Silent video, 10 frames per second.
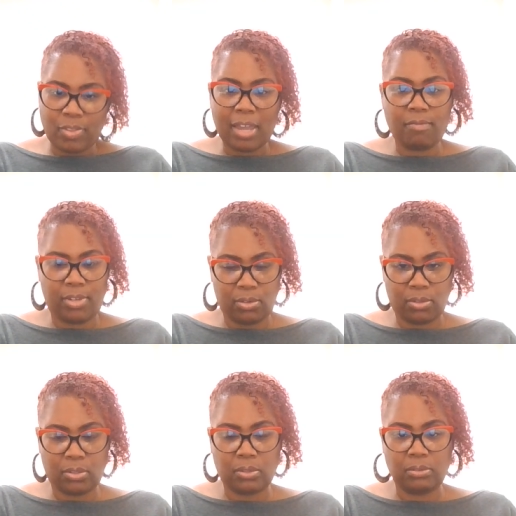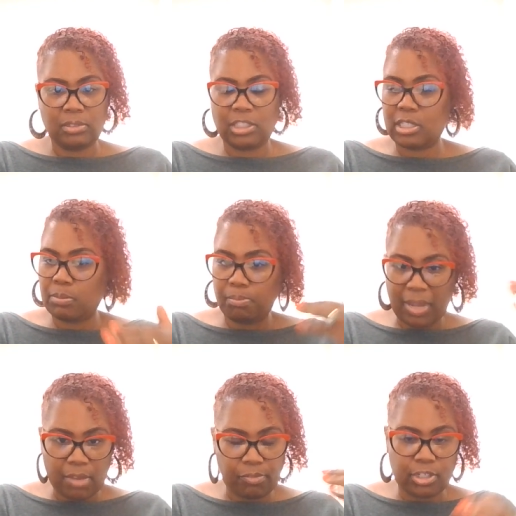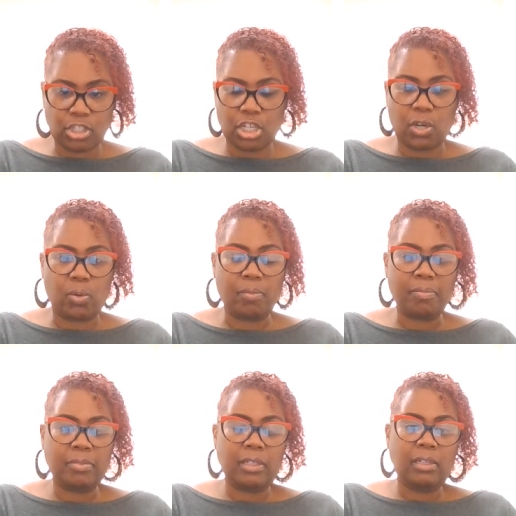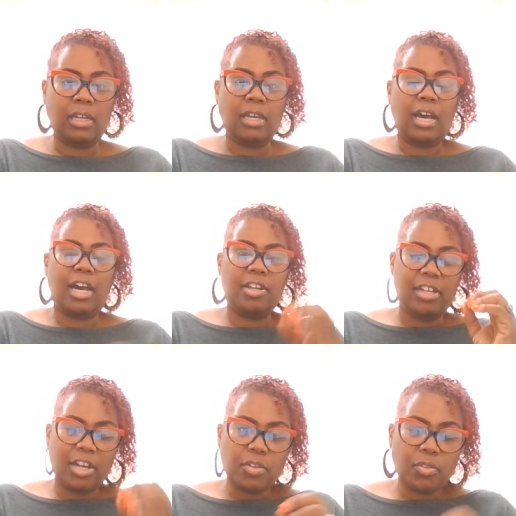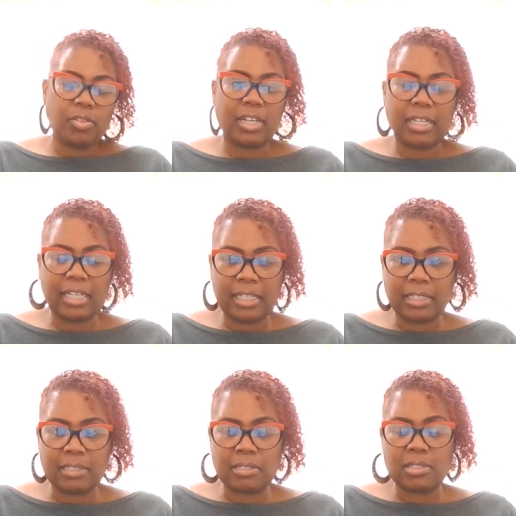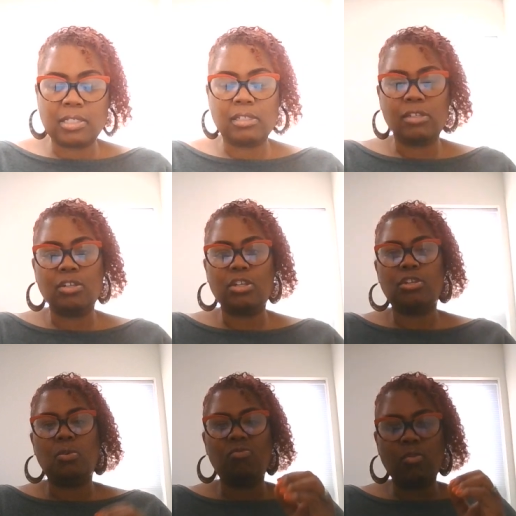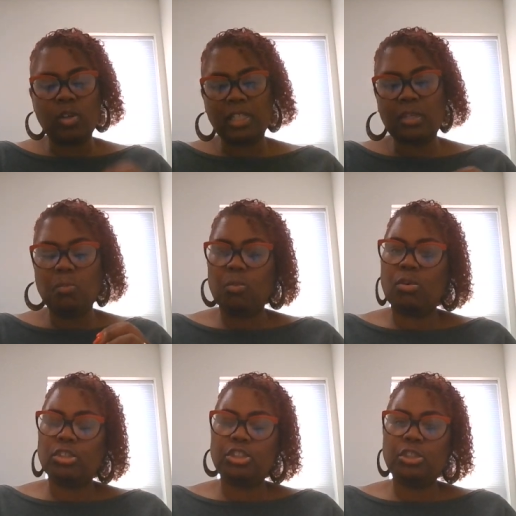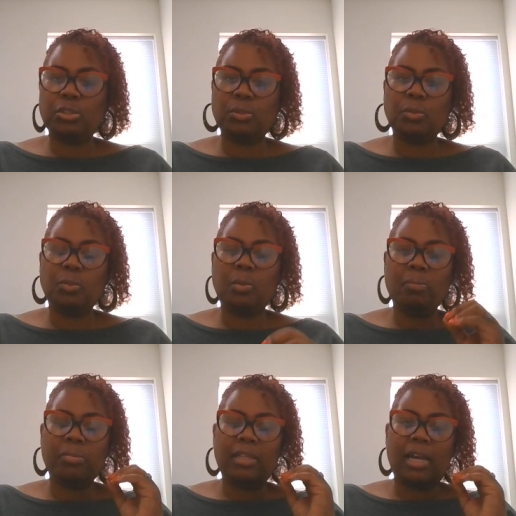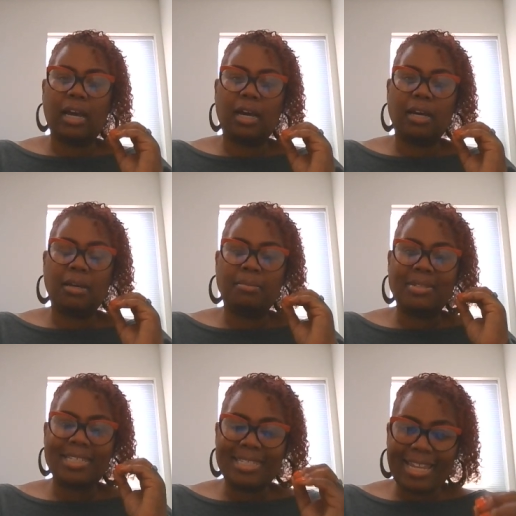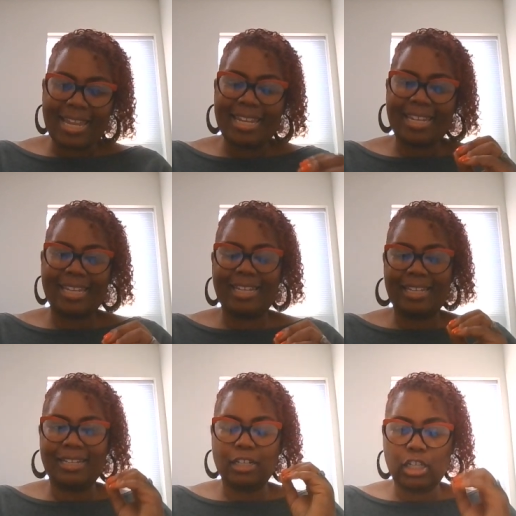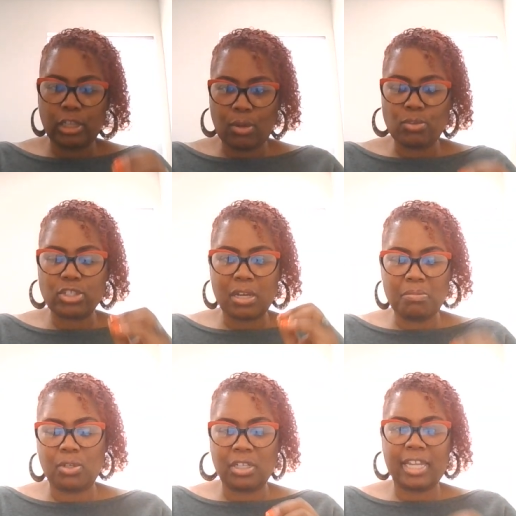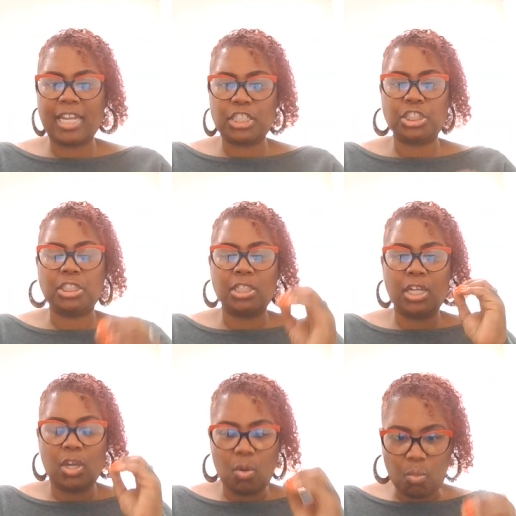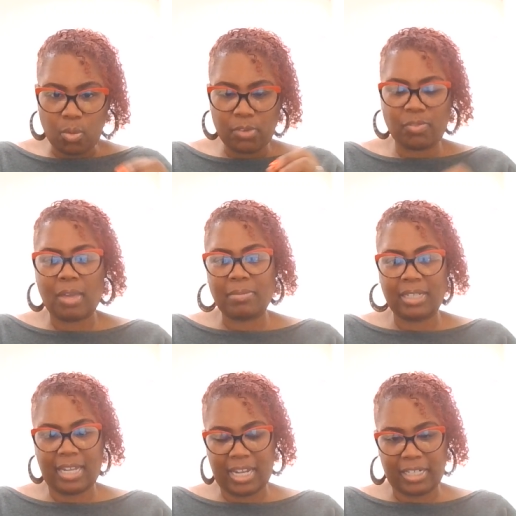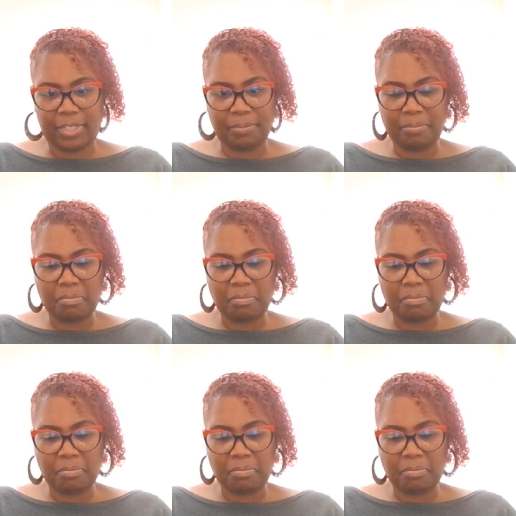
that vehicle and just pay for the tow. Another thing is you really want to stay in close communication with that mechanic